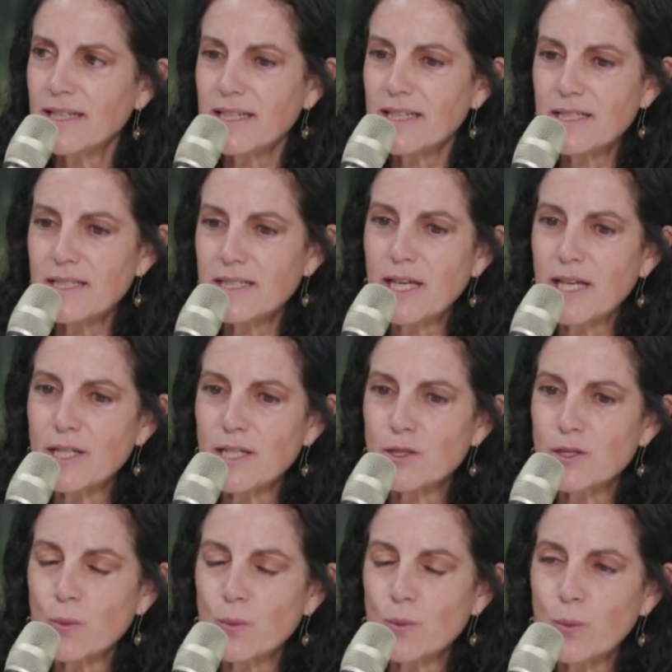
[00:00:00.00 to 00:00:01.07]
is
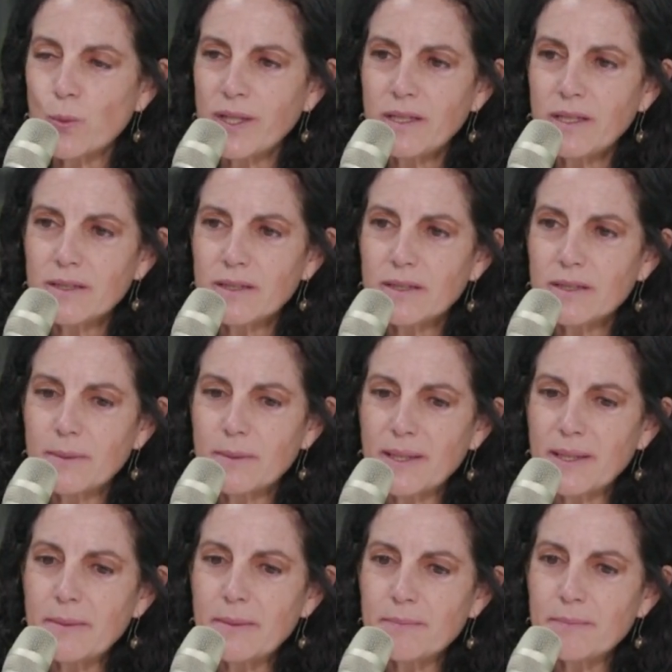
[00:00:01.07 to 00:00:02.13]
that we
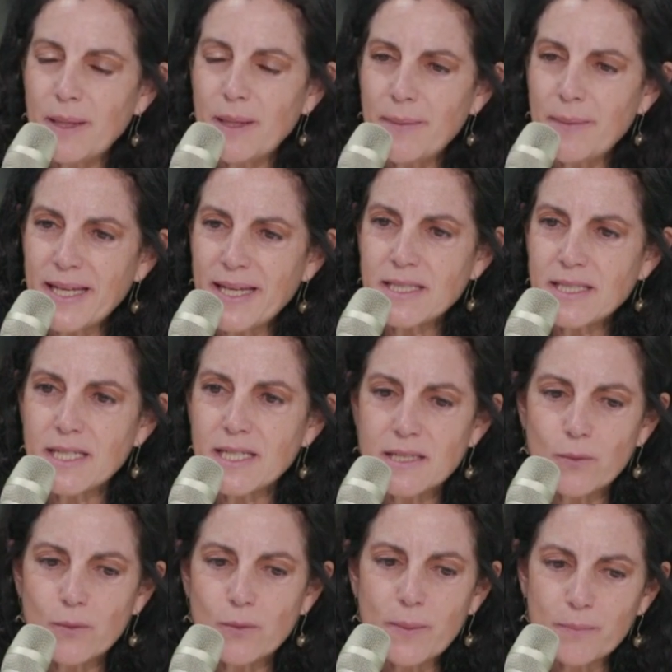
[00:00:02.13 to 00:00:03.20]
implemented,
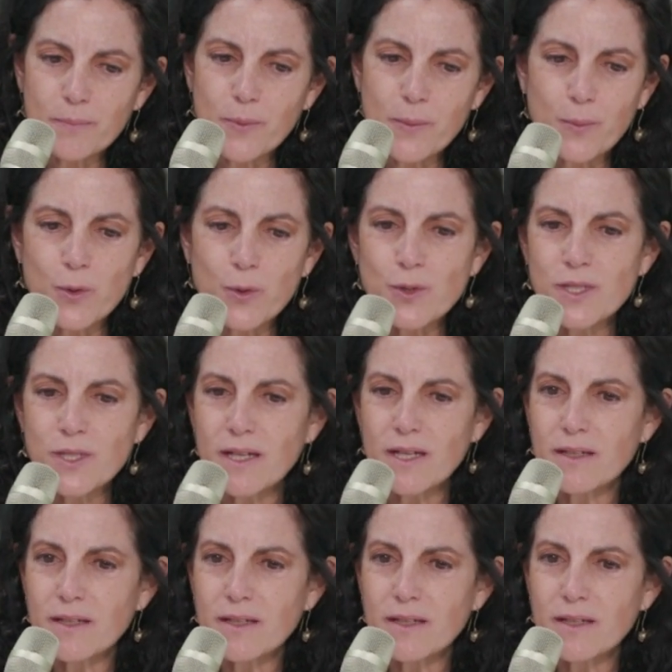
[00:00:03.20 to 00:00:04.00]
we put